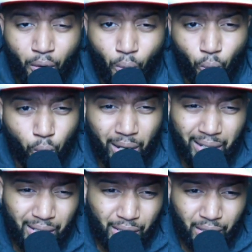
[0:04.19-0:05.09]

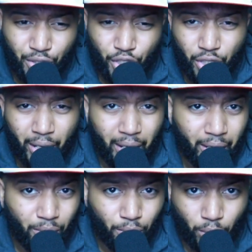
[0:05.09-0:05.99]
Was Shai
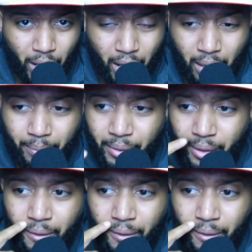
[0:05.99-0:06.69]
robbed?